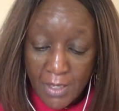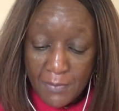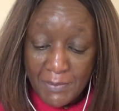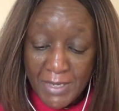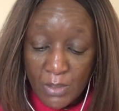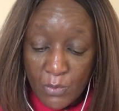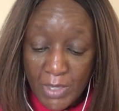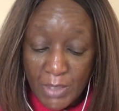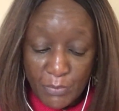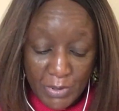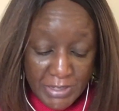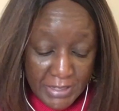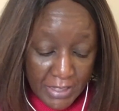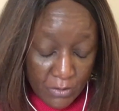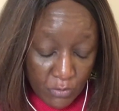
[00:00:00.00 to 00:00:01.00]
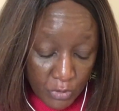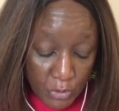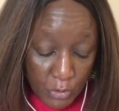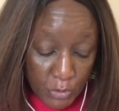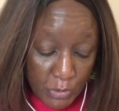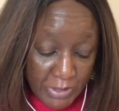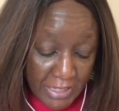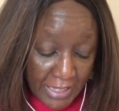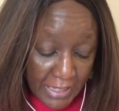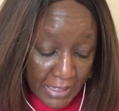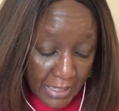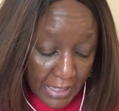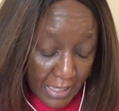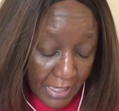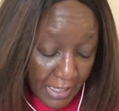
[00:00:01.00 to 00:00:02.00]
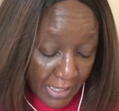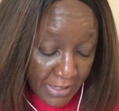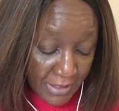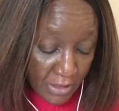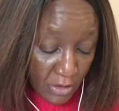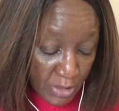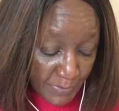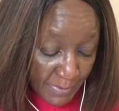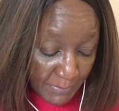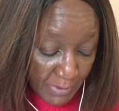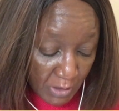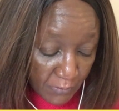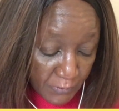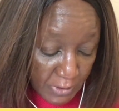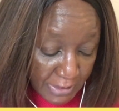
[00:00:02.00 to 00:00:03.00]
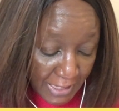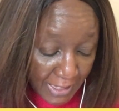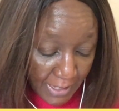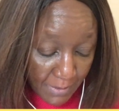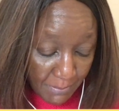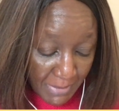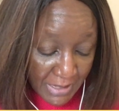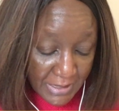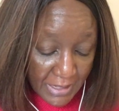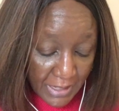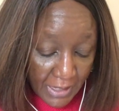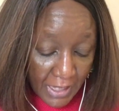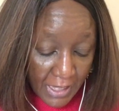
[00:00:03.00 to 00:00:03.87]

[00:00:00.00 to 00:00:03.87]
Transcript: Meanwhile, President Ruto today, in the newspaper of today, Monday,